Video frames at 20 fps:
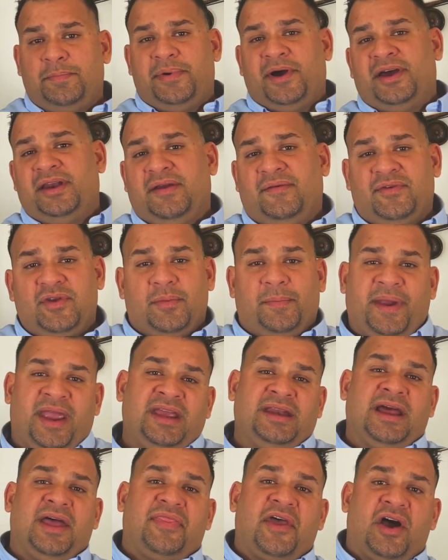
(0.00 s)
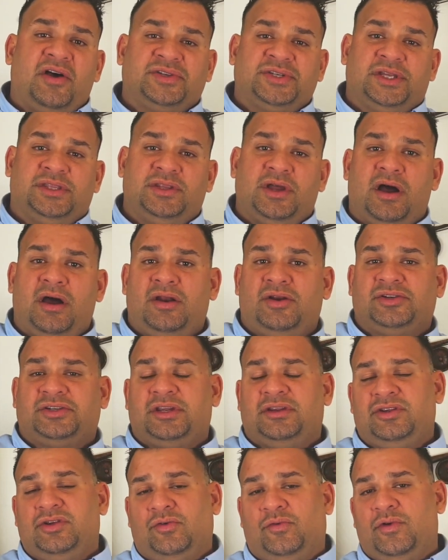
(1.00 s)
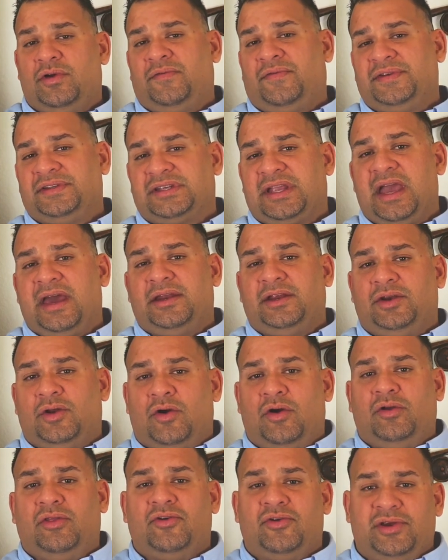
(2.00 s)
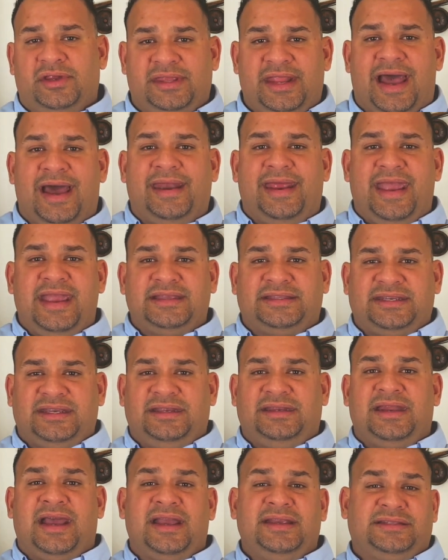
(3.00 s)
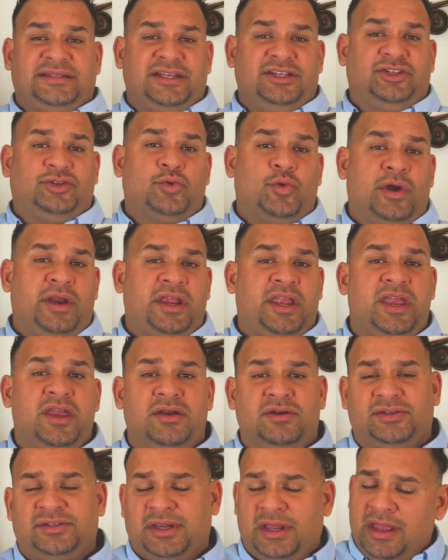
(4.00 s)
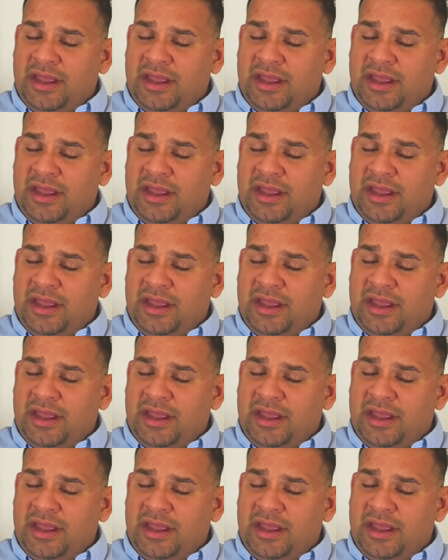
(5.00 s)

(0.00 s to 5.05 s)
but if you're paying $1,000 and your roof is getting older in that 18, 19, 20 years,